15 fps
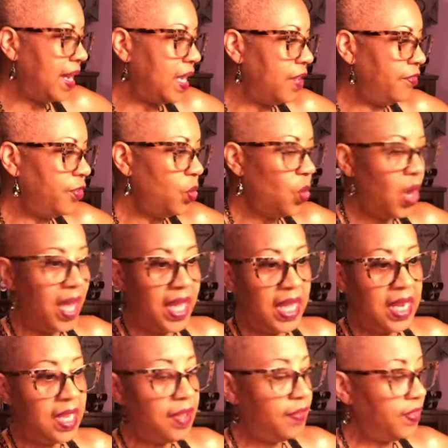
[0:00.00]
if you want
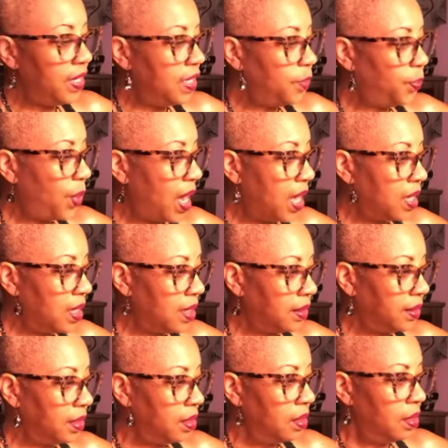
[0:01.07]
any of these products,